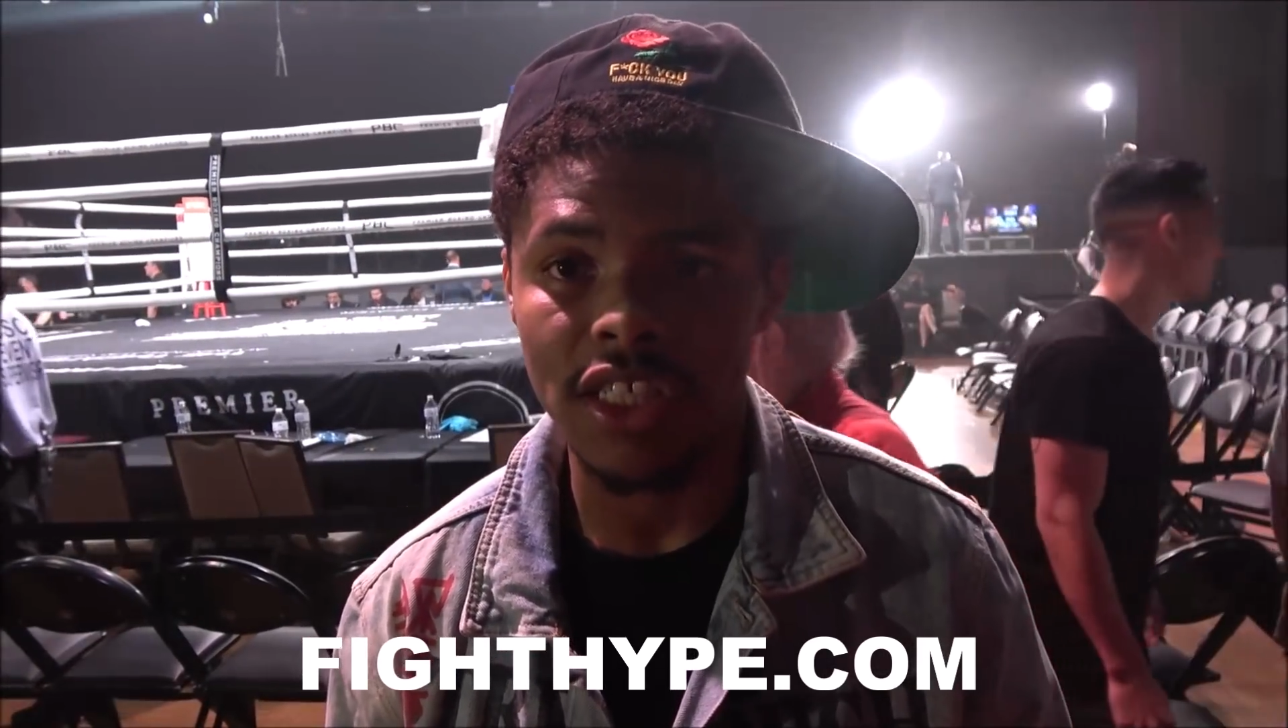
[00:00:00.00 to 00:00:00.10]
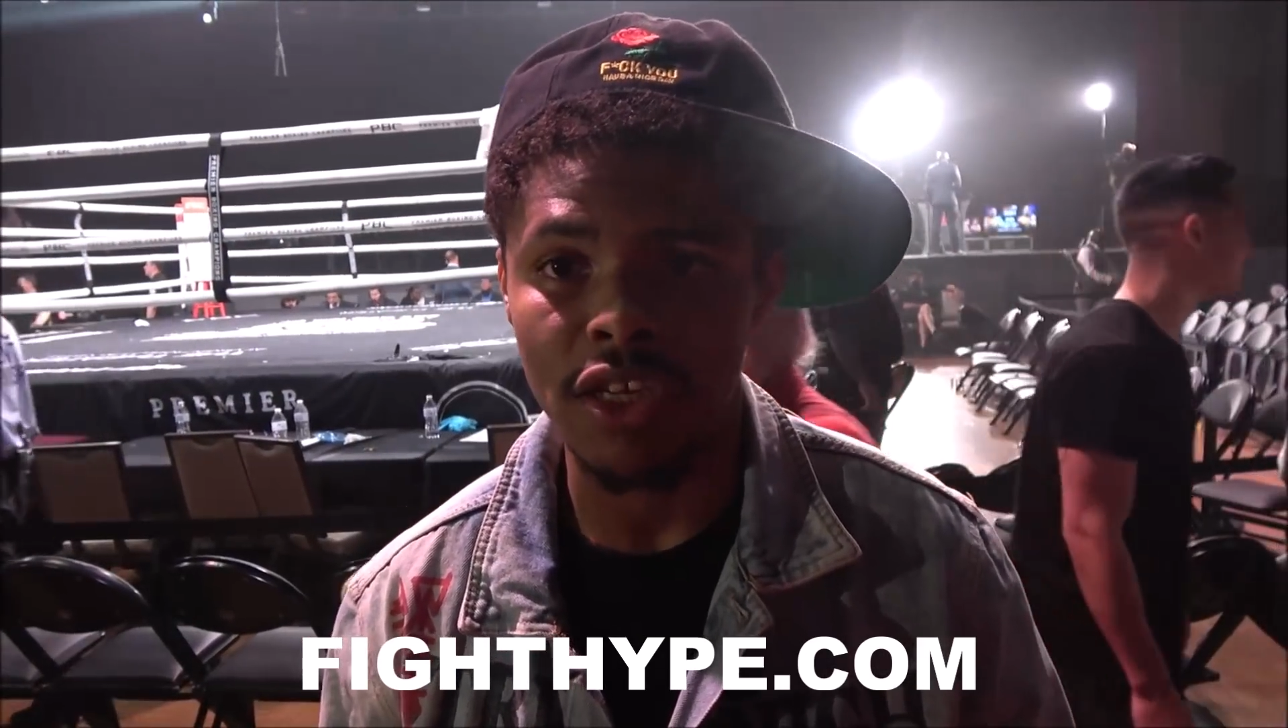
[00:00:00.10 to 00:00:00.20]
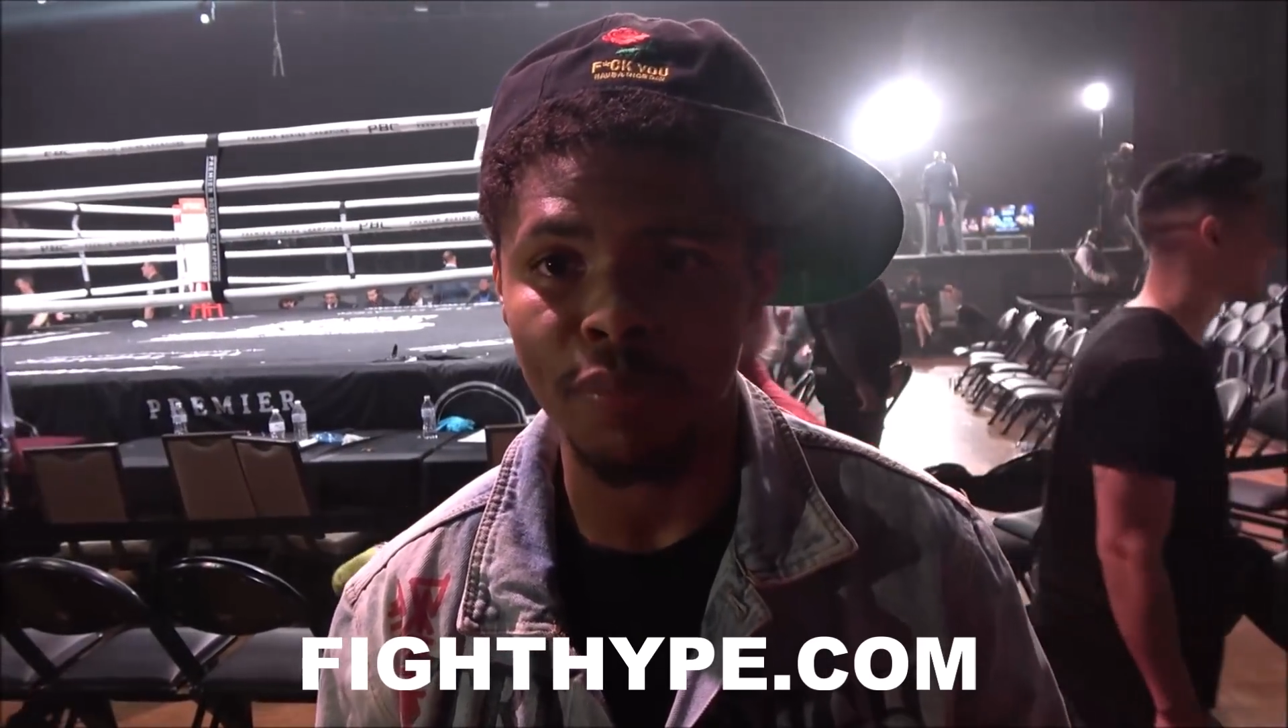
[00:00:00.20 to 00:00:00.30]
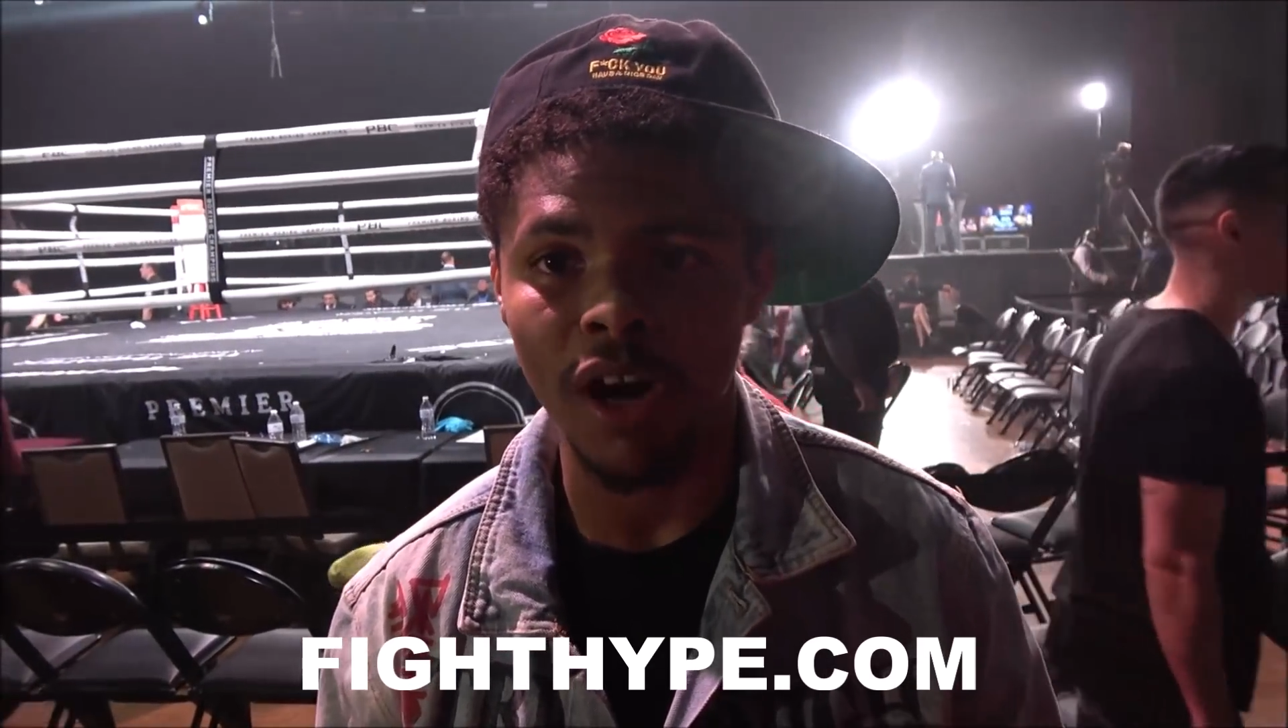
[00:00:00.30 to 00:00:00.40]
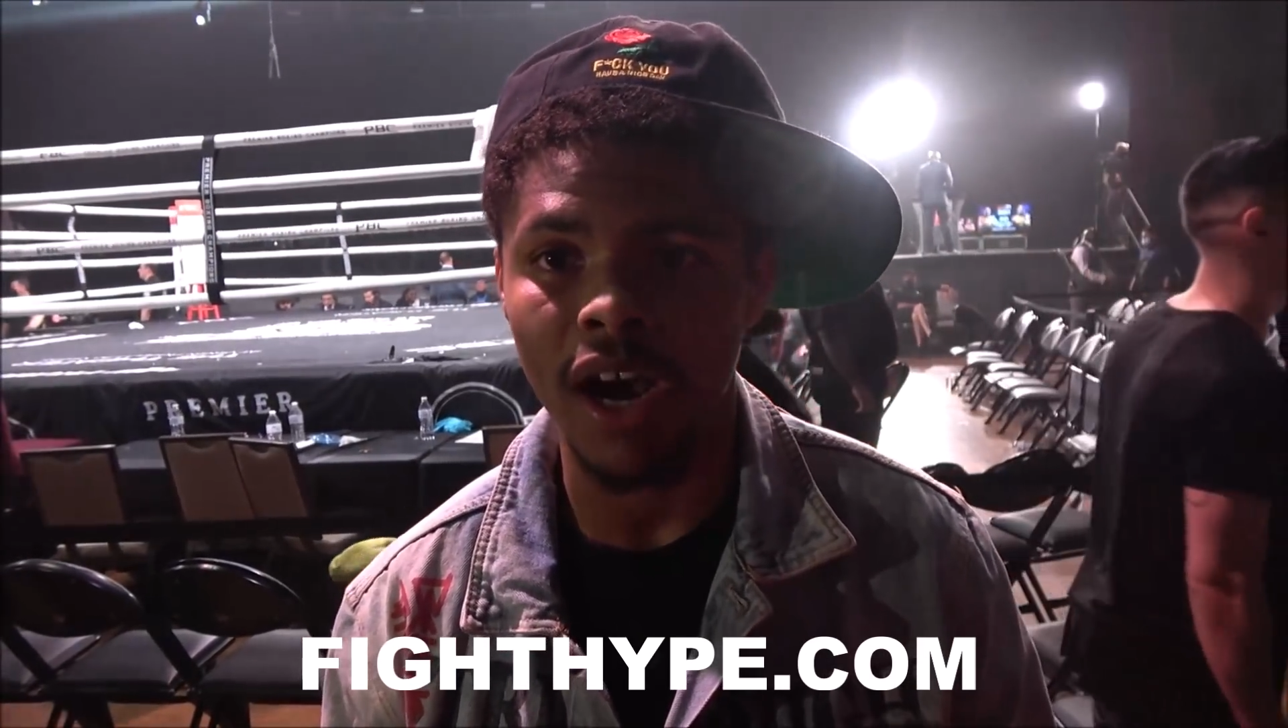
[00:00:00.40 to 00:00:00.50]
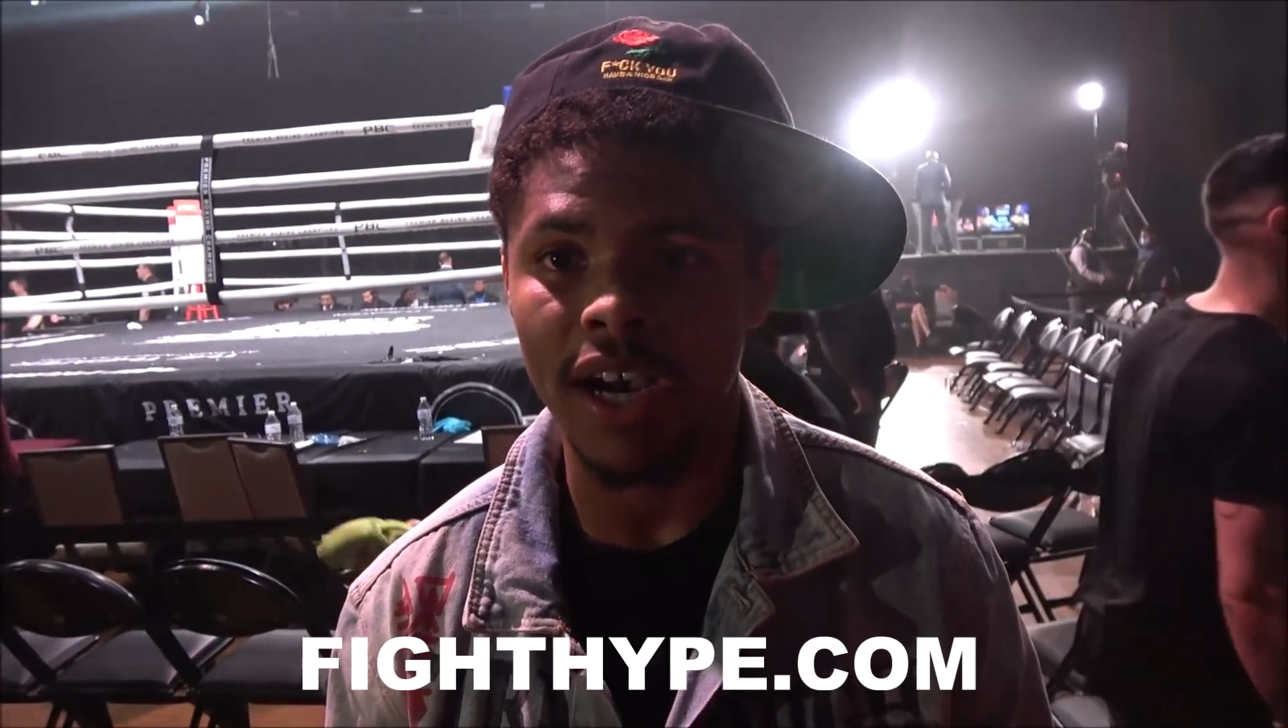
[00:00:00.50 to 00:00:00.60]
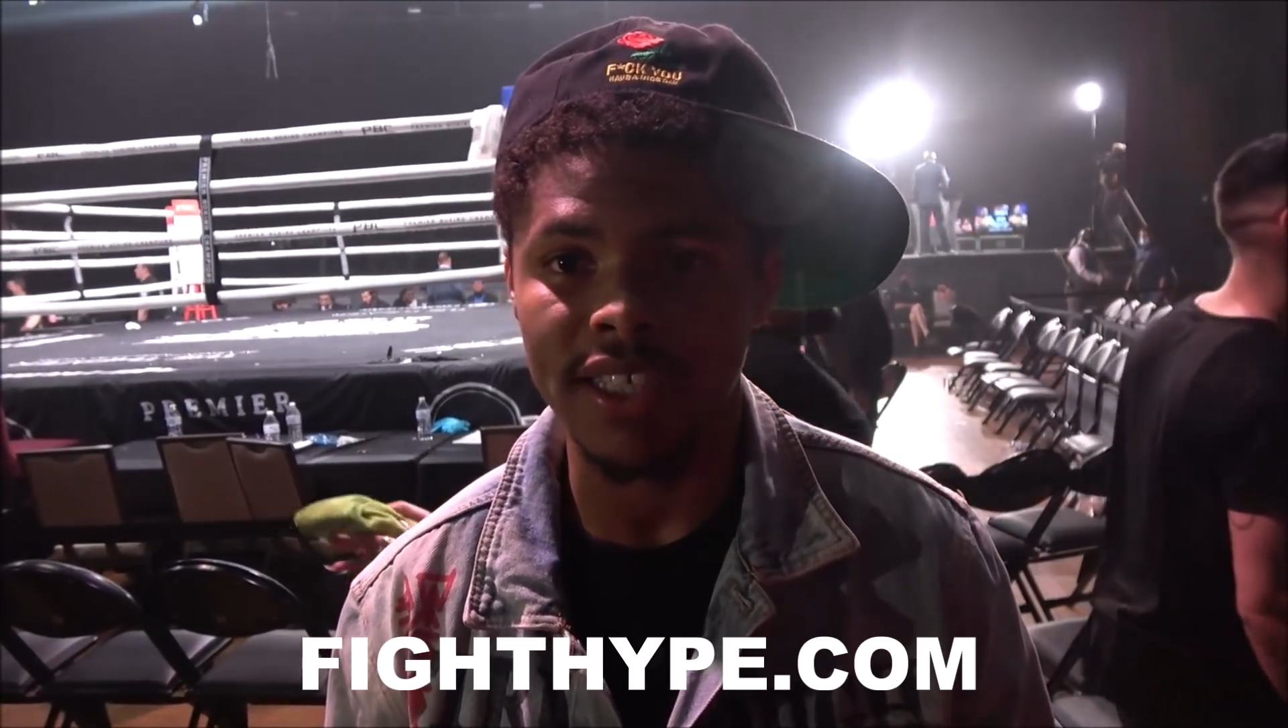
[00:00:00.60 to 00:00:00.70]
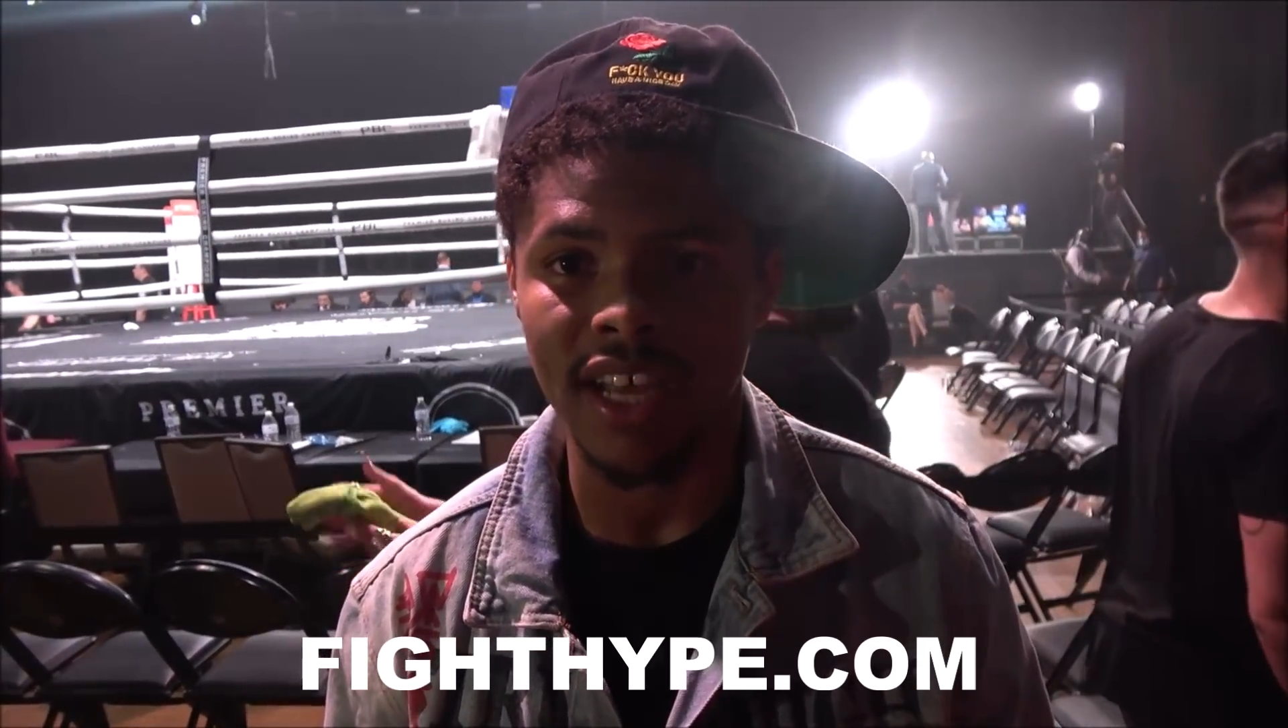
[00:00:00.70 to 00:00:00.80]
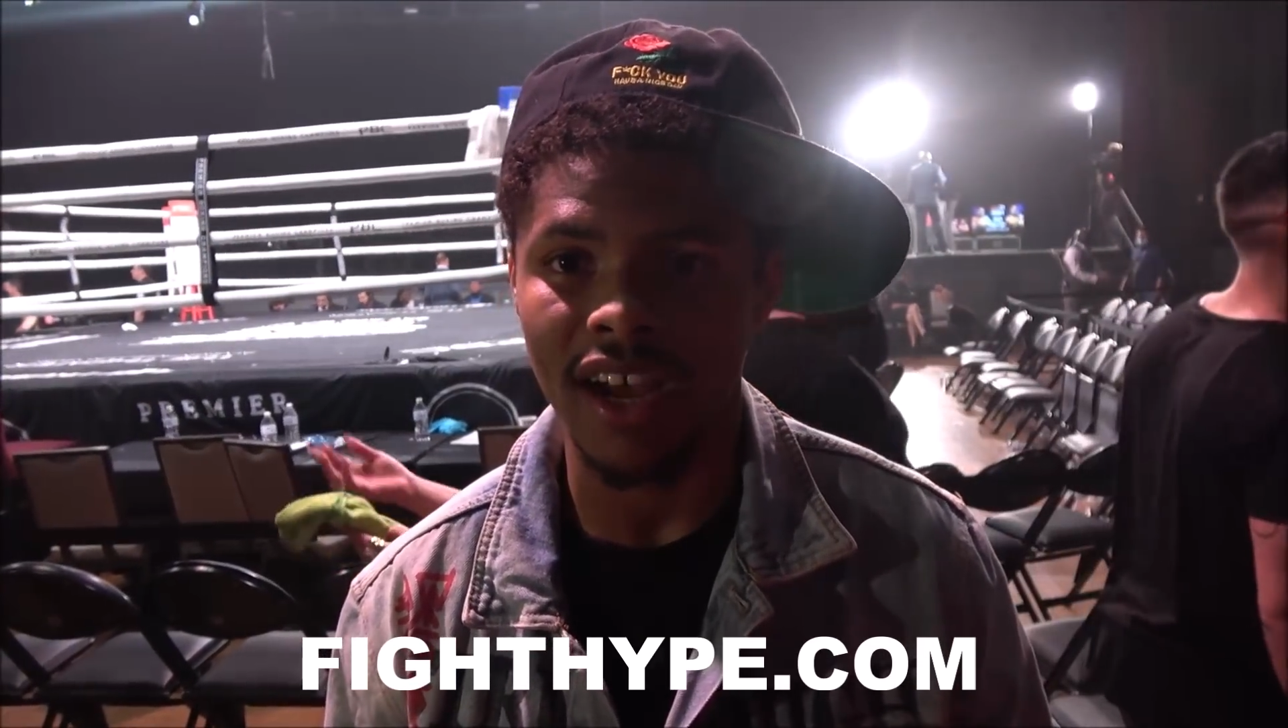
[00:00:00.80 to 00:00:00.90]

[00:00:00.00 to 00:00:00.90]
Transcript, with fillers: surprise.